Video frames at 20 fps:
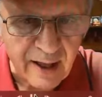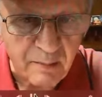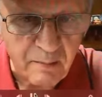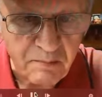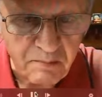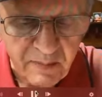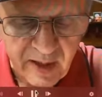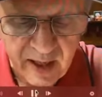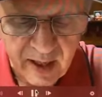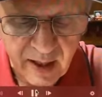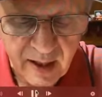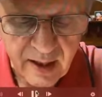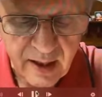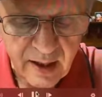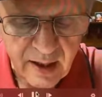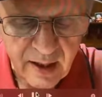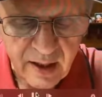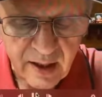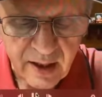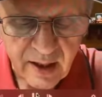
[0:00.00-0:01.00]
a me,
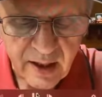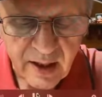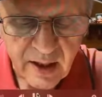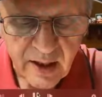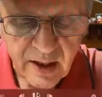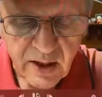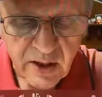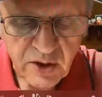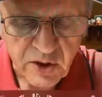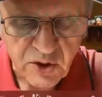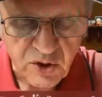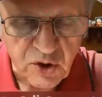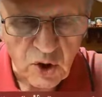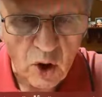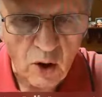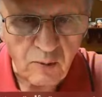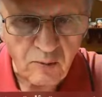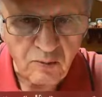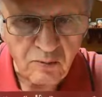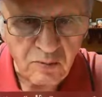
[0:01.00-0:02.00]

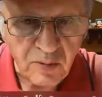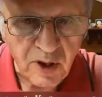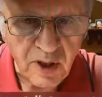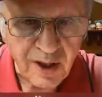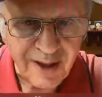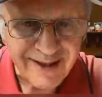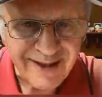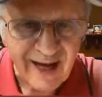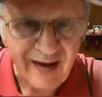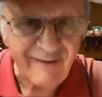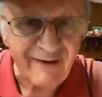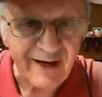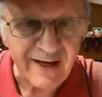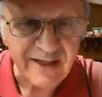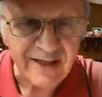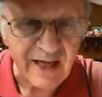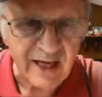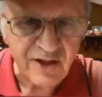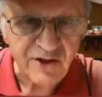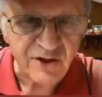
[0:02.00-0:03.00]
stom,
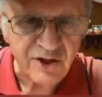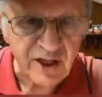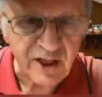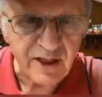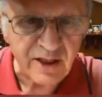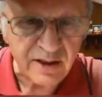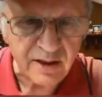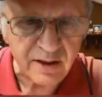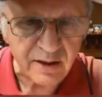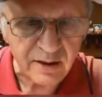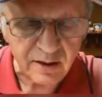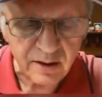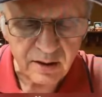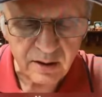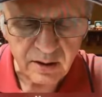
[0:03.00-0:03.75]
t'avesse acciso.